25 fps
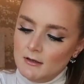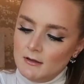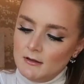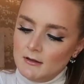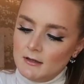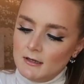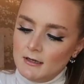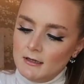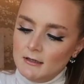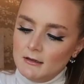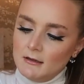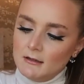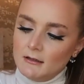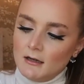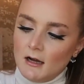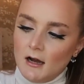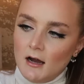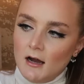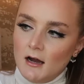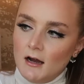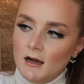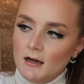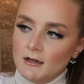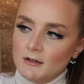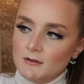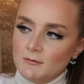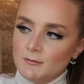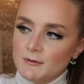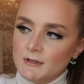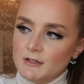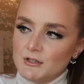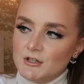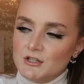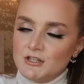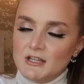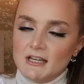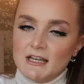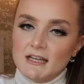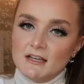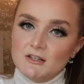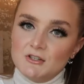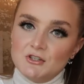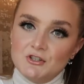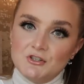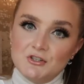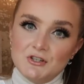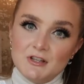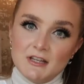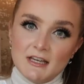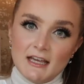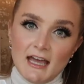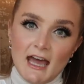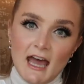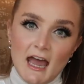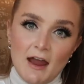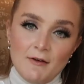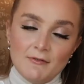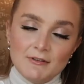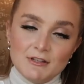the little card which takes you to the care